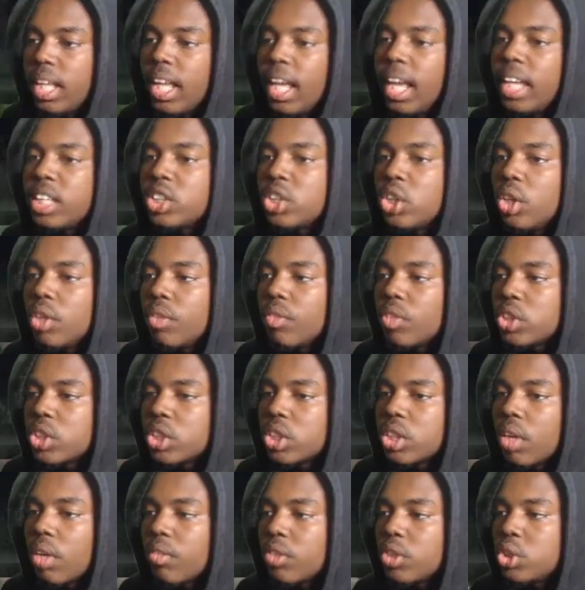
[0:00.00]
It's good versus
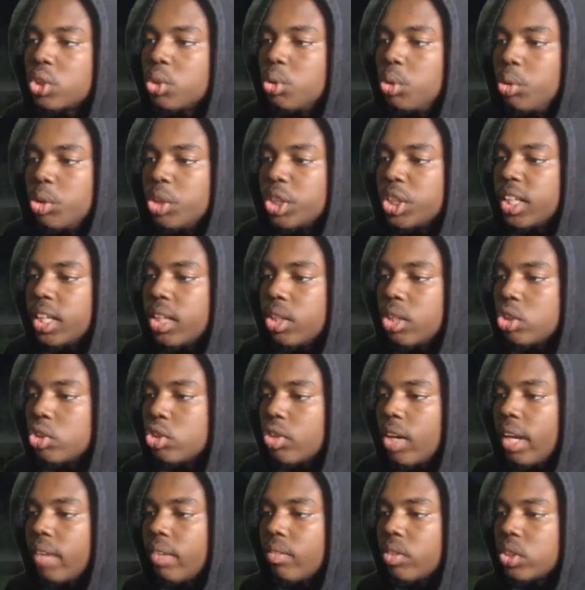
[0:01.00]
cover 2. You just hit the
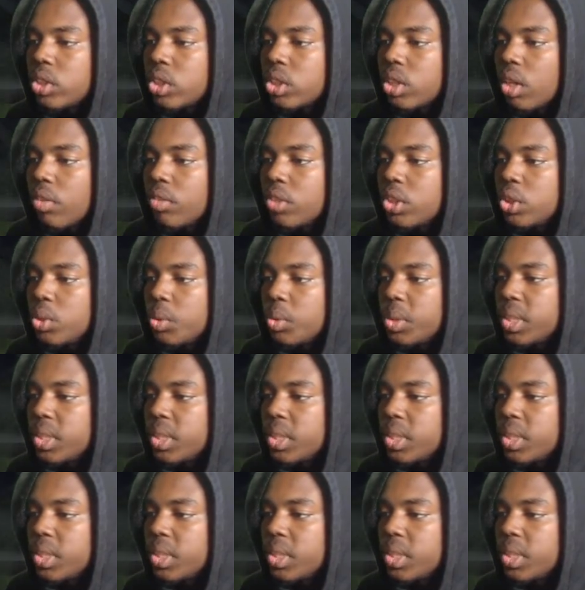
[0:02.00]
drag versus cover 2.